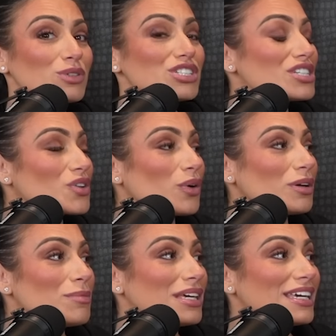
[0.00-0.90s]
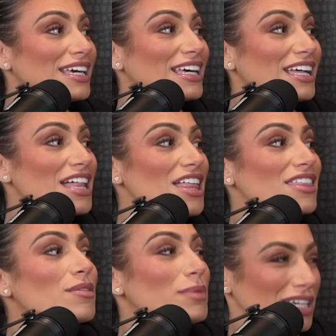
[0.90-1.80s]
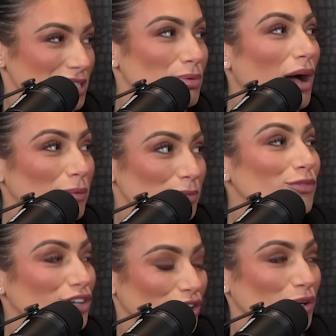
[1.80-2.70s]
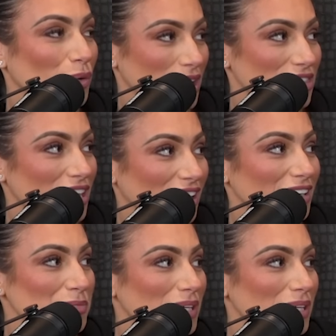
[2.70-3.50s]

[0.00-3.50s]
which is going to be the biggest problem for you, I think,